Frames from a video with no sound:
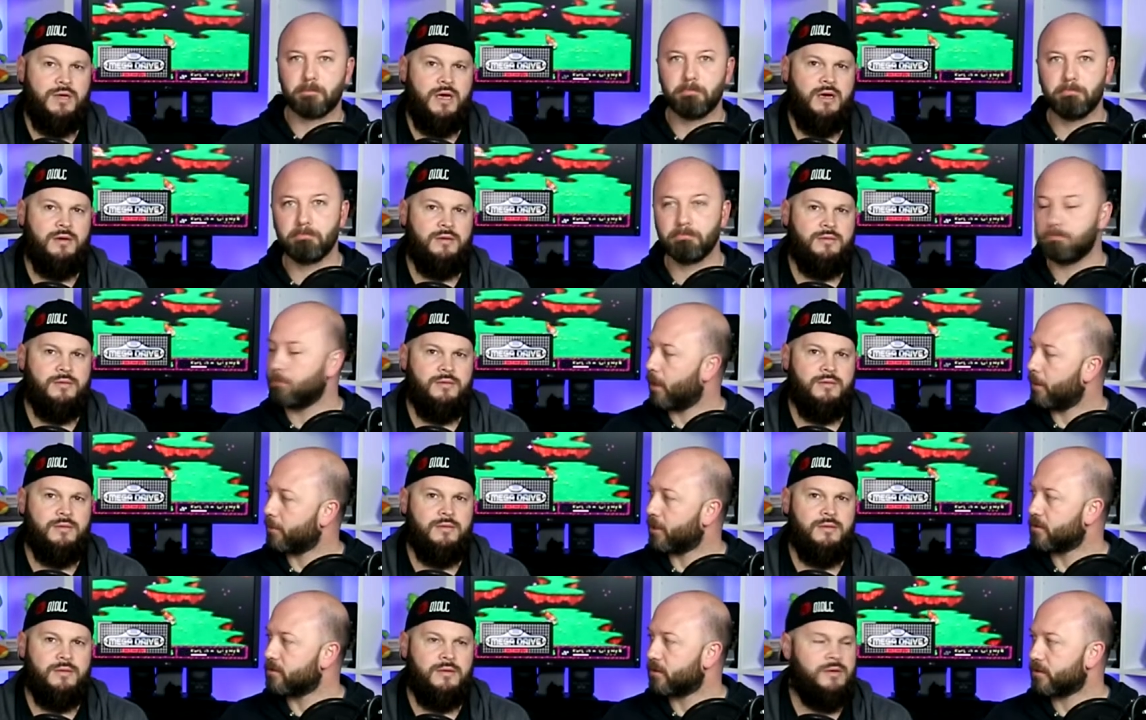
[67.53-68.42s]
Speaker 1: Yeah, mm, might be
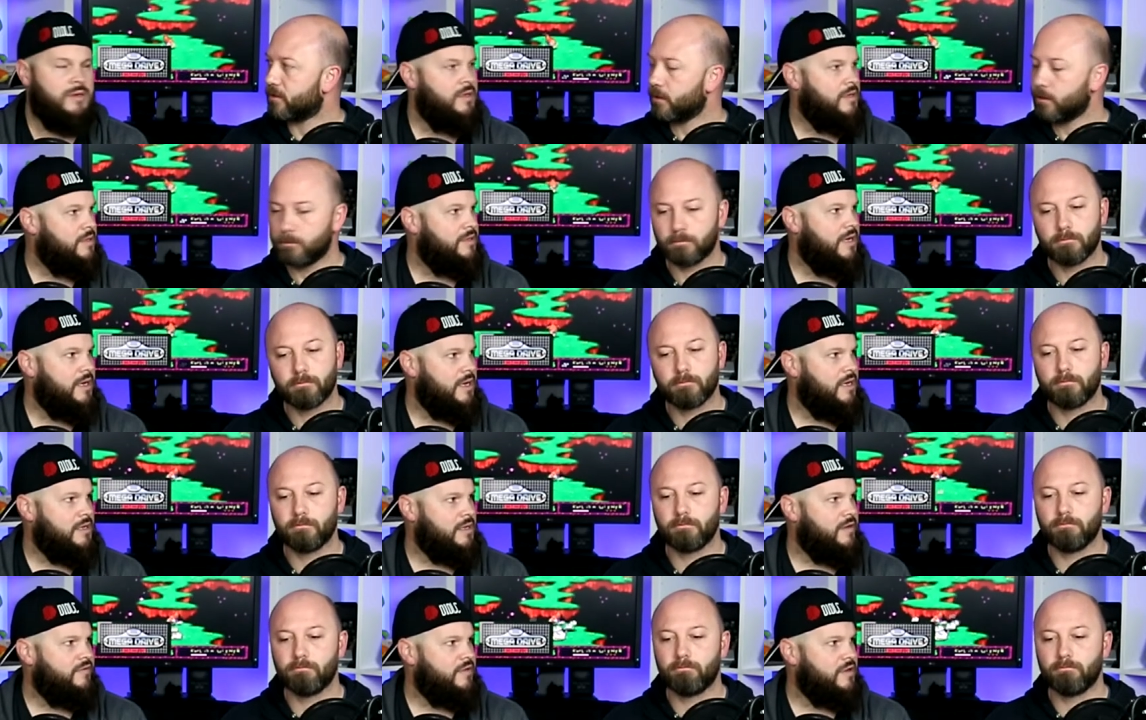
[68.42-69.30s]
interesting. Yeah, yeah,
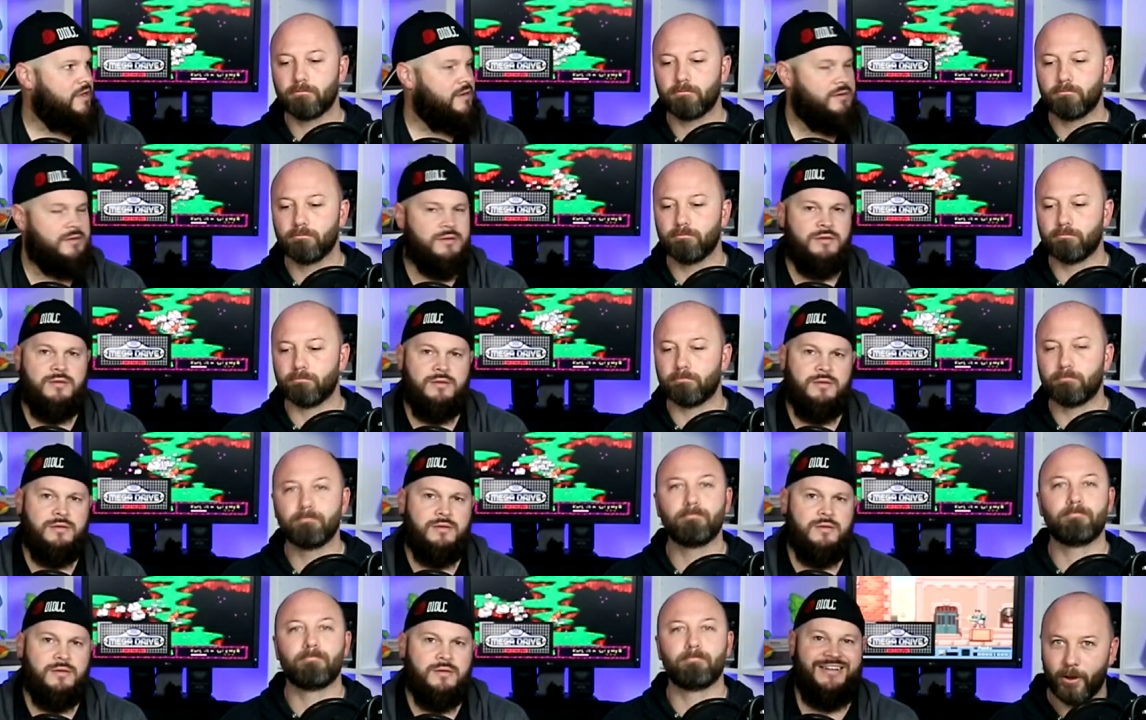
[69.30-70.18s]
definitely. Mm.
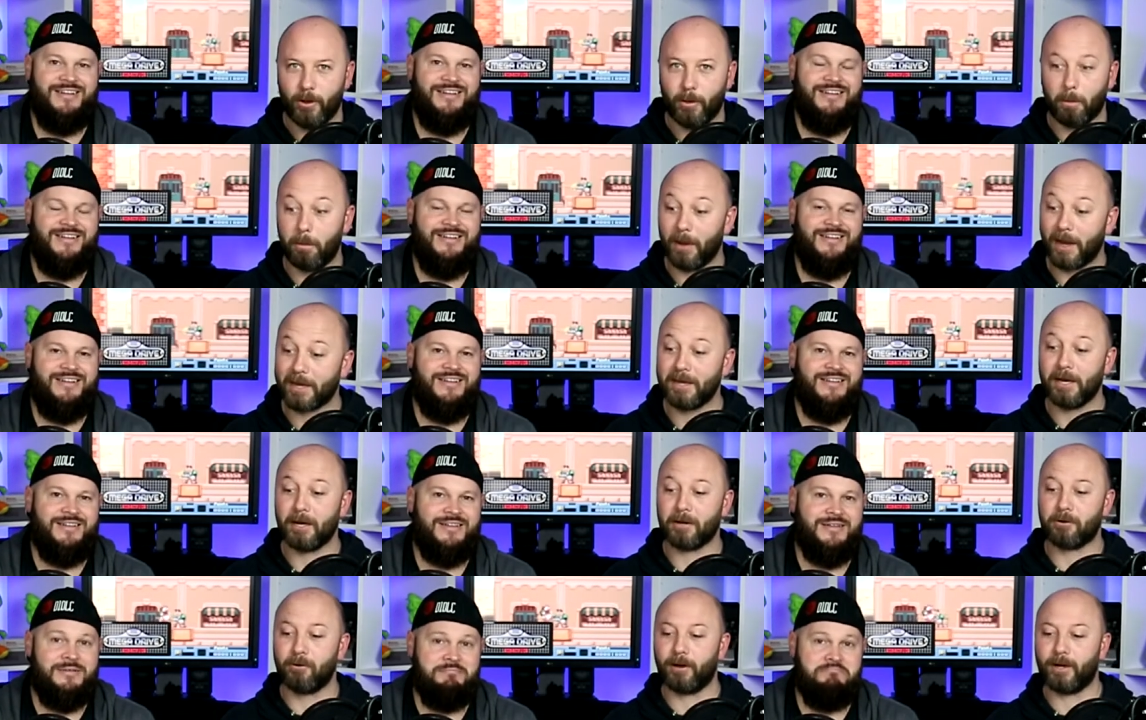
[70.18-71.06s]

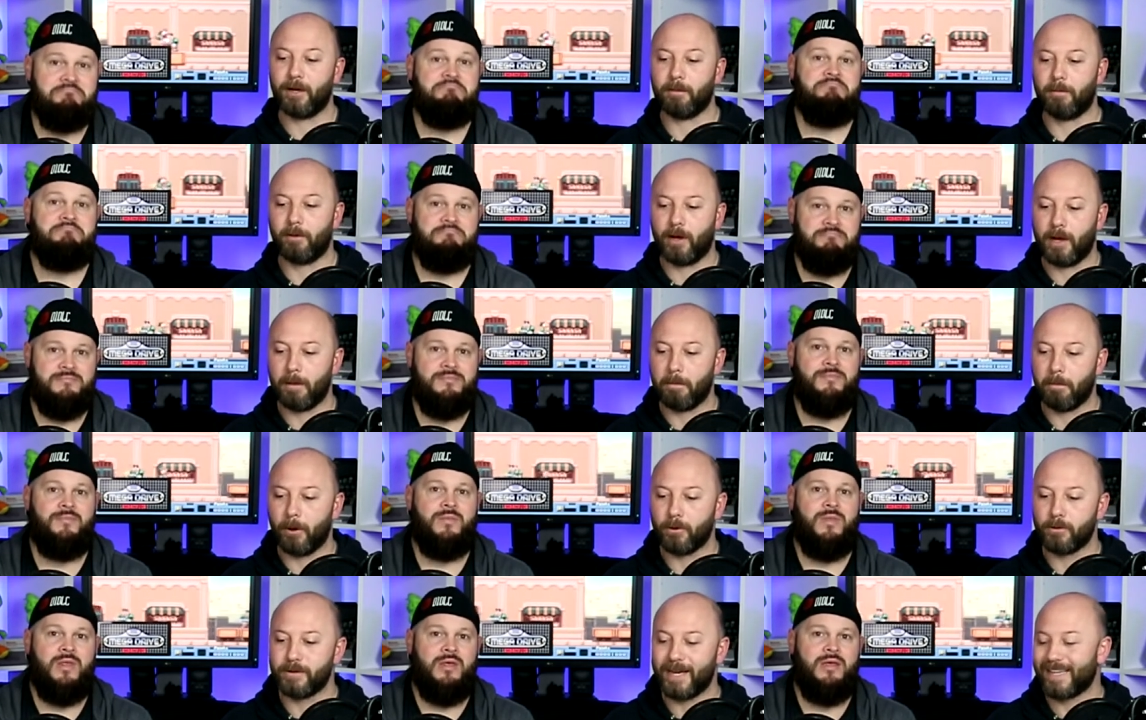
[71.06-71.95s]
Backyard Cricket by
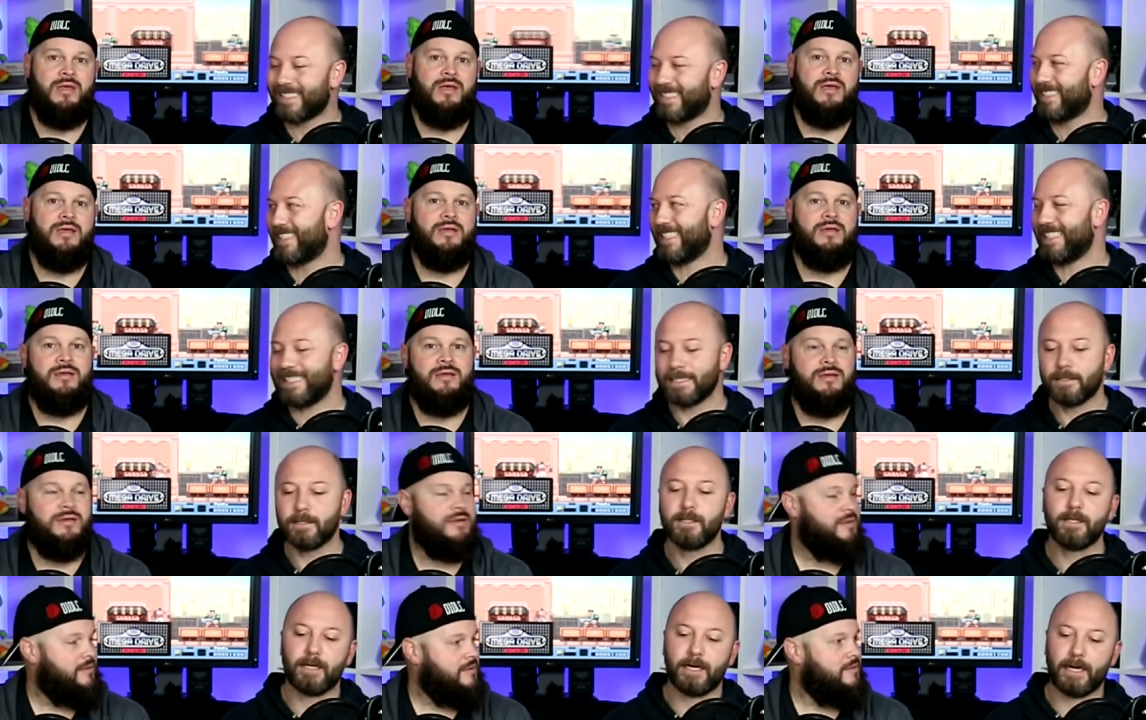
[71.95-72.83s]
Bodacity.
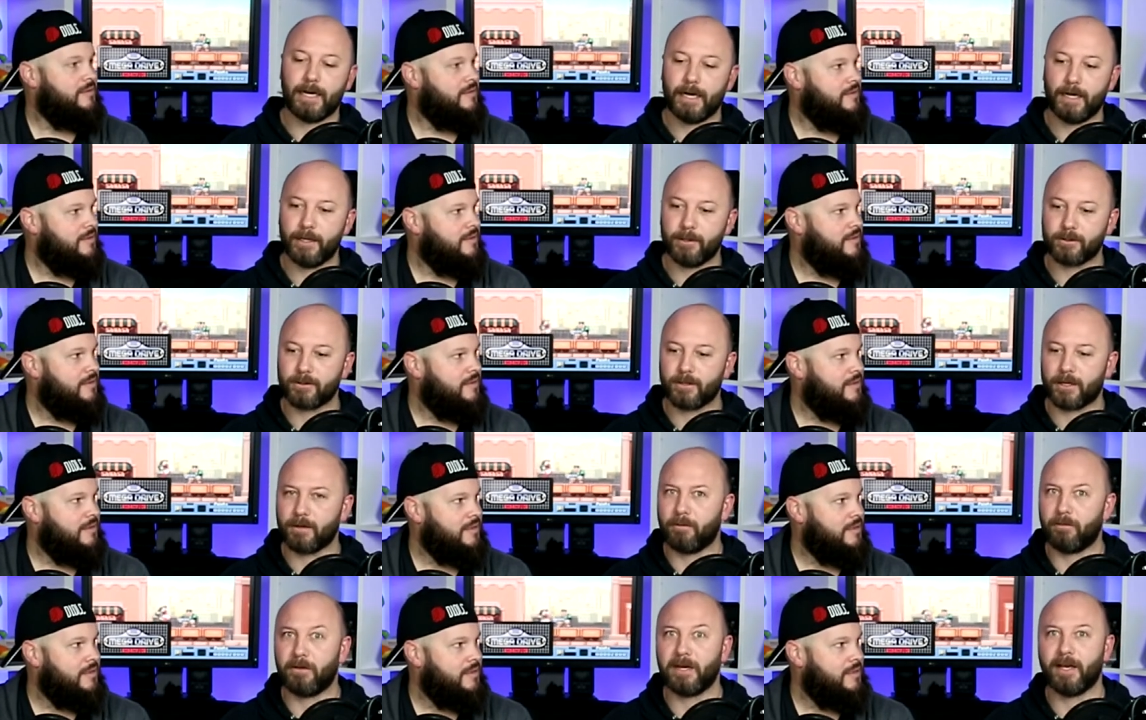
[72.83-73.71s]
Uh, looks like a
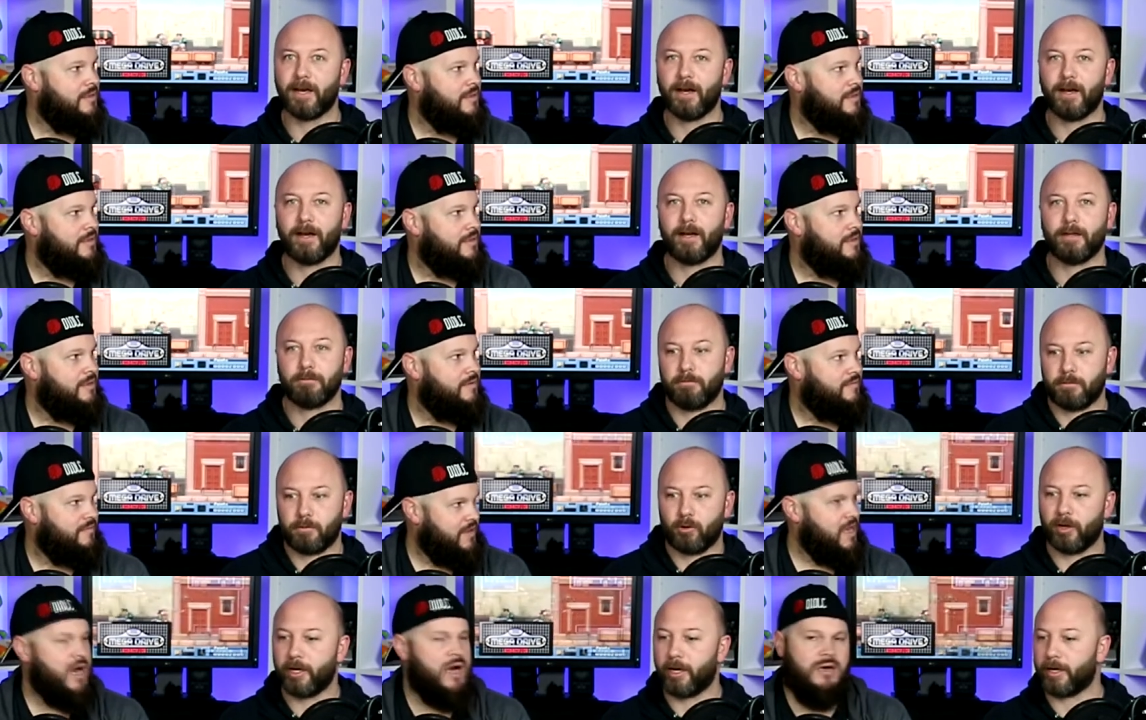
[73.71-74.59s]
V R, V R.
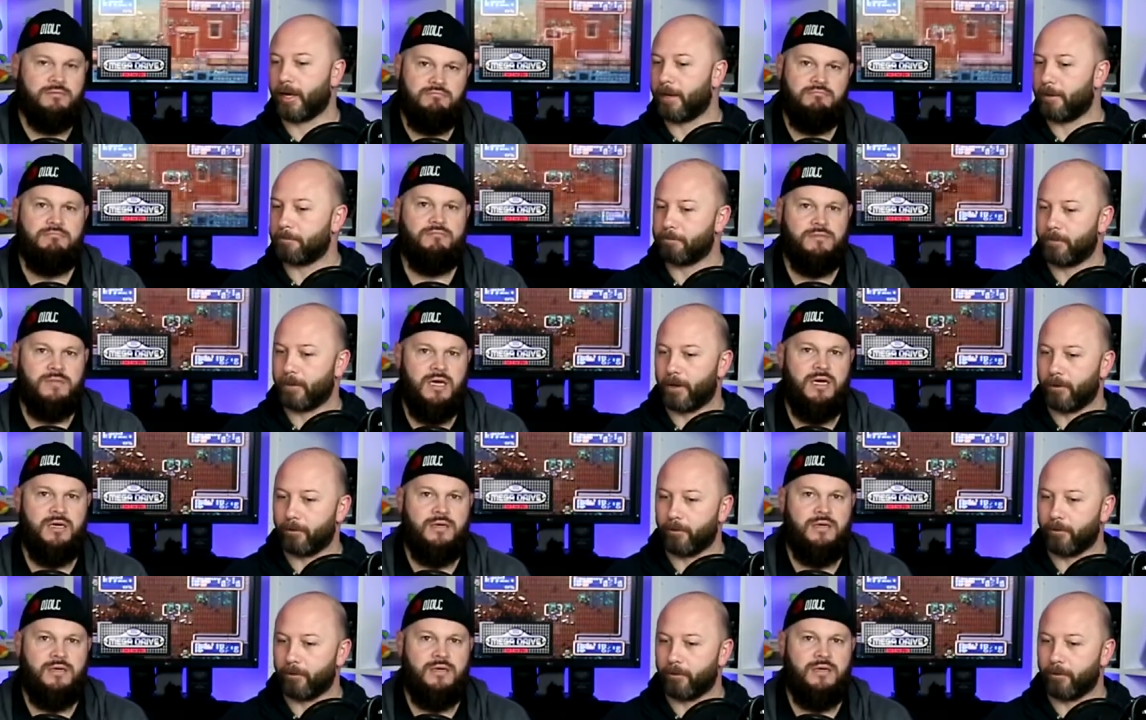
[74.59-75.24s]
cricket game. Yeah. I